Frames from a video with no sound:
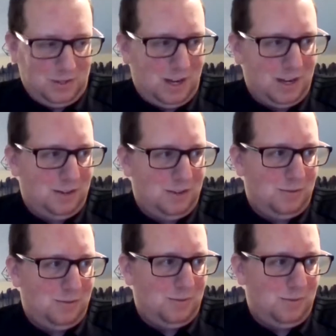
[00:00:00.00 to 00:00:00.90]
like
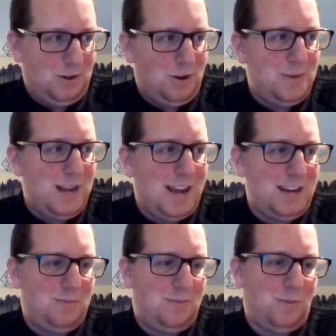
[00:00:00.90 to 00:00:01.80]
we normally
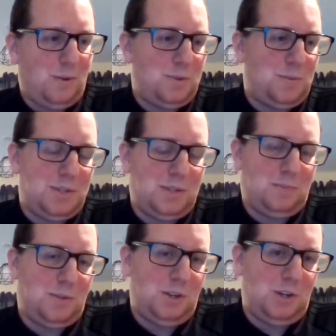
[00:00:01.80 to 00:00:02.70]
head in with
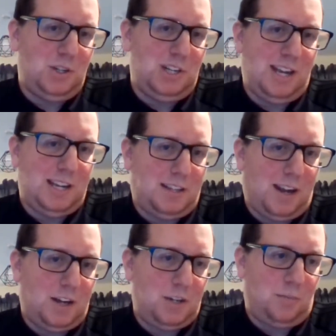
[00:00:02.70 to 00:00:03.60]
optimism that usually gets
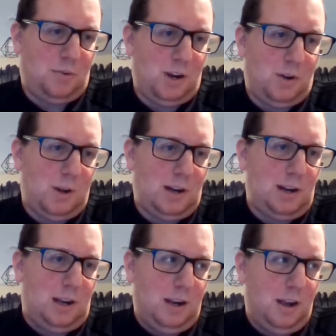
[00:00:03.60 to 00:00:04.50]
dashed pretty
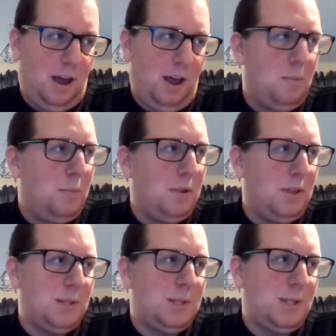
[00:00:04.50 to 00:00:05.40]
quickly. But
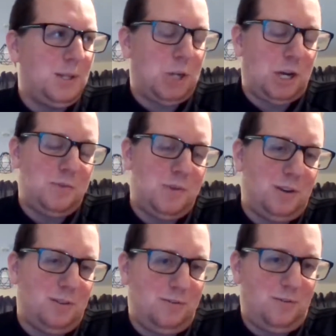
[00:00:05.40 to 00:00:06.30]
there's a
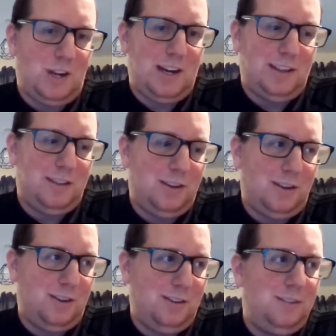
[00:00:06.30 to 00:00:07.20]
genuine feeling
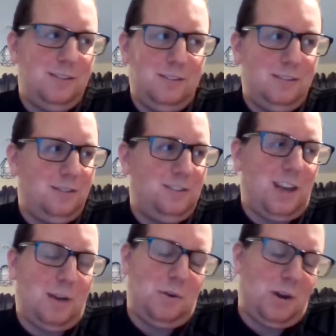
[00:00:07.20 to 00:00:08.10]
that
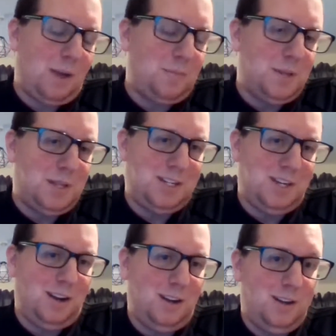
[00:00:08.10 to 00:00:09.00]
won't happen this
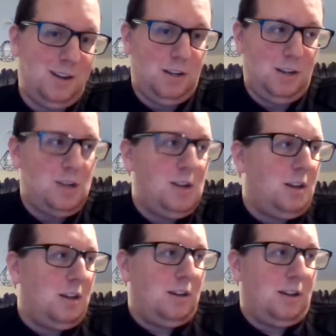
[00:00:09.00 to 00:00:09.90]
year.
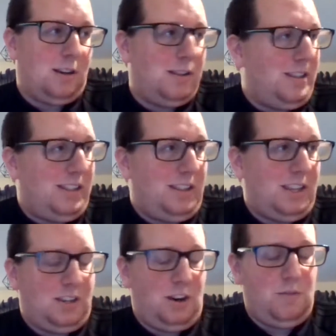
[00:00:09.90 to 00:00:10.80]

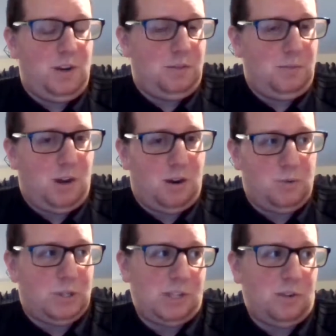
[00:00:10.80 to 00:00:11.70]
There's no reason we
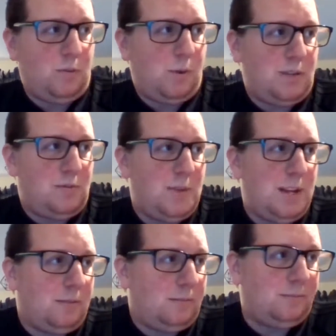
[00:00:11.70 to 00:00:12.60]
can't win silverware for
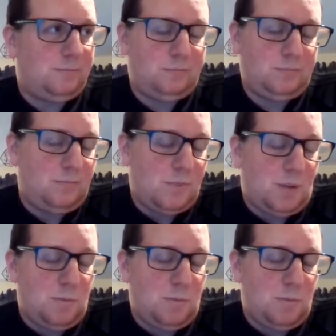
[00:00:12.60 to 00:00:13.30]
me. Yeah, I'm